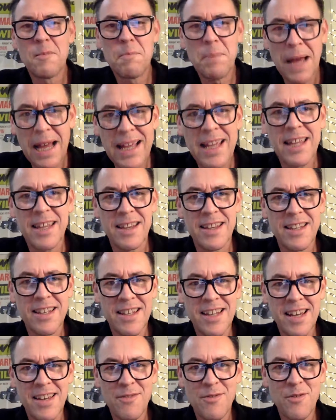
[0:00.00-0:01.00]
back in the
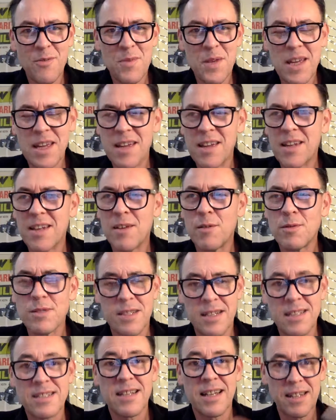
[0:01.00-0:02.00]
day for me, and I was
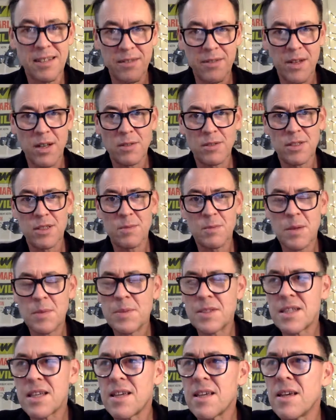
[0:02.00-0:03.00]
an executive coach at the
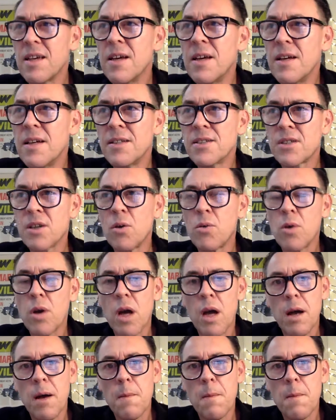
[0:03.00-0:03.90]
BBC. So